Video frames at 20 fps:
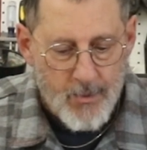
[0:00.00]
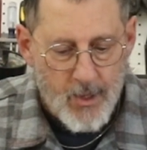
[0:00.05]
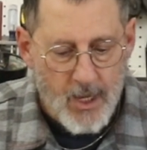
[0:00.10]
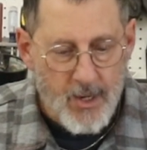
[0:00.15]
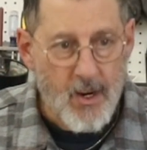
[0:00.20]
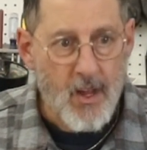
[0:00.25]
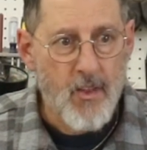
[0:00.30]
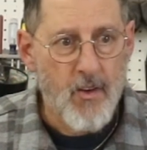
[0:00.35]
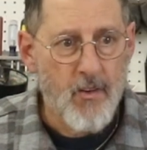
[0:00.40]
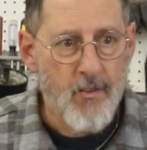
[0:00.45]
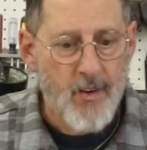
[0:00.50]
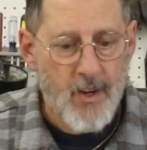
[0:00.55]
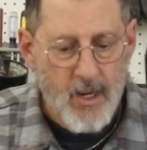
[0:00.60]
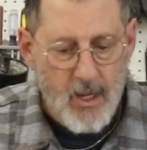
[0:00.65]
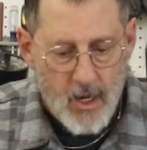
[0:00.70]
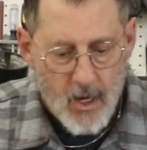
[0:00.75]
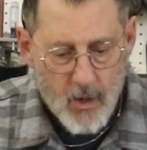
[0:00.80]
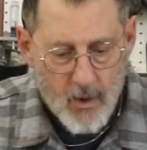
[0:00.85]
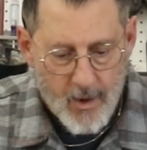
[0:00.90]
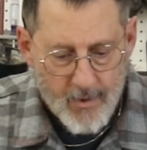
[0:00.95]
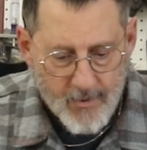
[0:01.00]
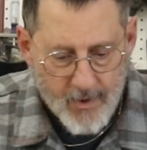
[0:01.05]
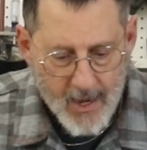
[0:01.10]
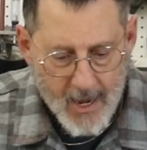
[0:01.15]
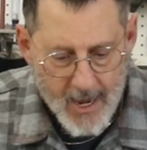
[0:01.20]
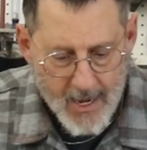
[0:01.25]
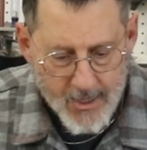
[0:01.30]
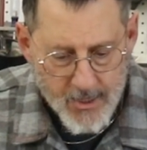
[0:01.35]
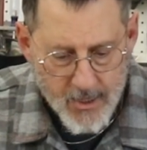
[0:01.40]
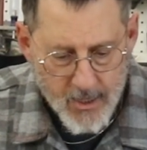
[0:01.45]
Another video I've
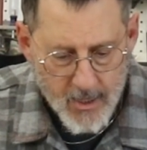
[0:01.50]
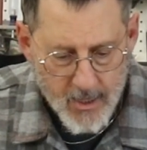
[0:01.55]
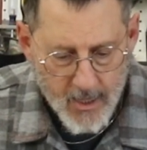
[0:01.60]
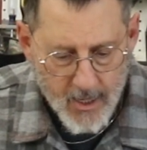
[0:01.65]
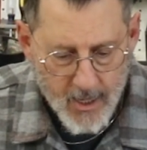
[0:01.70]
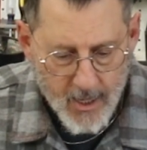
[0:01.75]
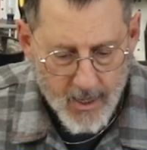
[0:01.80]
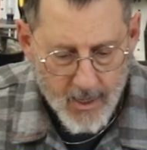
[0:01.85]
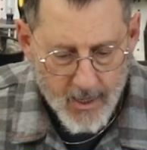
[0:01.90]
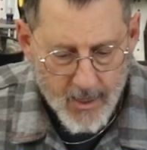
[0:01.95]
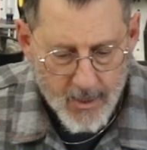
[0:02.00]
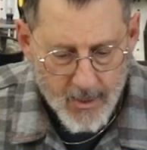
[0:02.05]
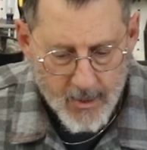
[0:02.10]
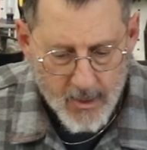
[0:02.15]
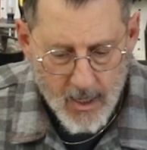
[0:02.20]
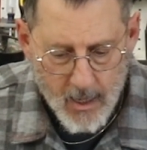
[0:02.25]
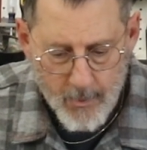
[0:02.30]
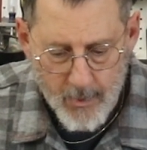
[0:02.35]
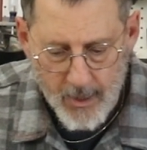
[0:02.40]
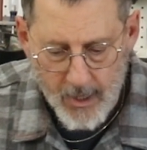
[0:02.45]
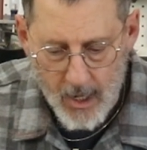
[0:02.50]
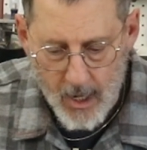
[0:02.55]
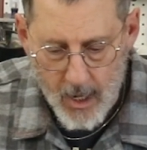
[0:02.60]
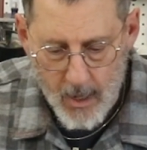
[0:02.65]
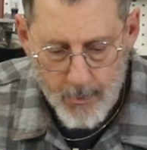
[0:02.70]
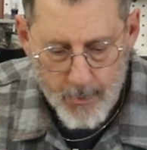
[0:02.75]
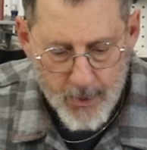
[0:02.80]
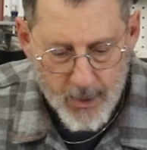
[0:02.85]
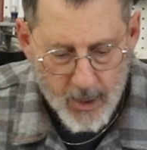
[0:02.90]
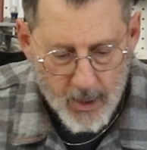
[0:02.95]
got uh, coming
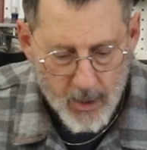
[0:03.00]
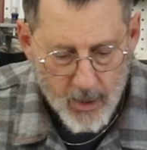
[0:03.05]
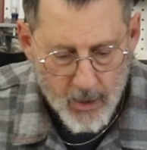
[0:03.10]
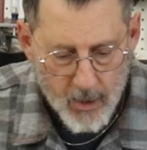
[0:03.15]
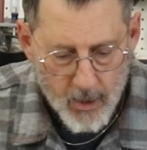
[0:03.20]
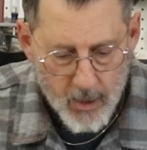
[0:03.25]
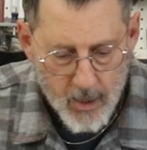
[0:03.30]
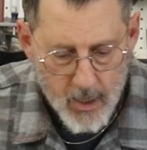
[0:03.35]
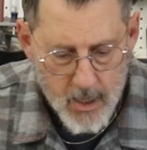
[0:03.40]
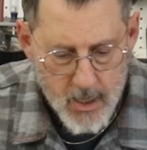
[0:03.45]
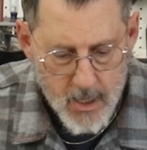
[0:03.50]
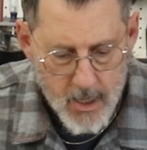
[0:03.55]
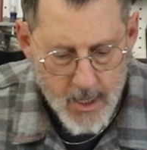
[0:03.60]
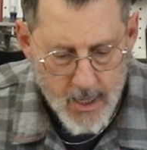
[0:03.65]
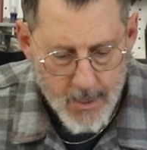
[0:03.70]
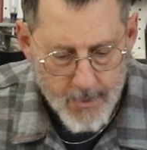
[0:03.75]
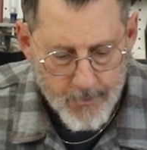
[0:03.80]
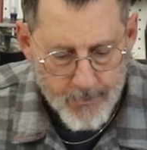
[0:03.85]
up here